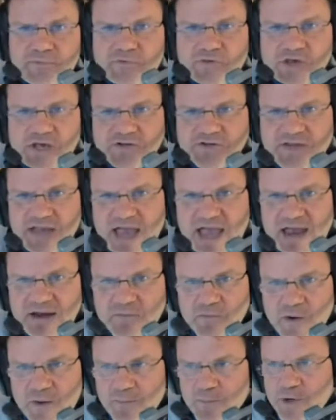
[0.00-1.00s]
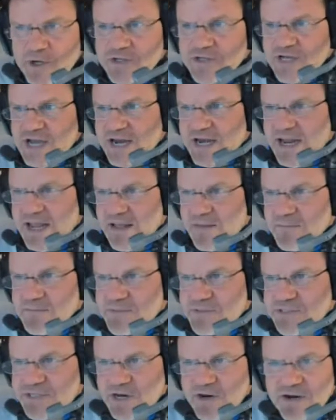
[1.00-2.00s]
Jig's dad, and we appreciate
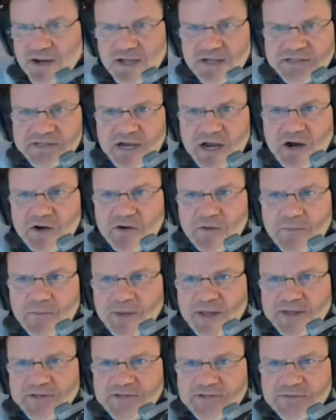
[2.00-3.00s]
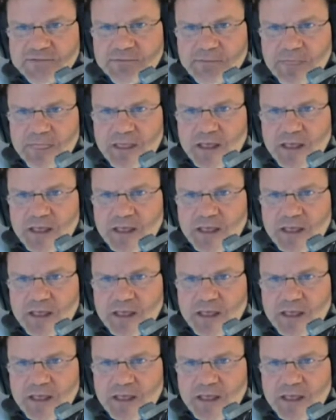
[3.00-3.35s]
him cheering us 100 bits.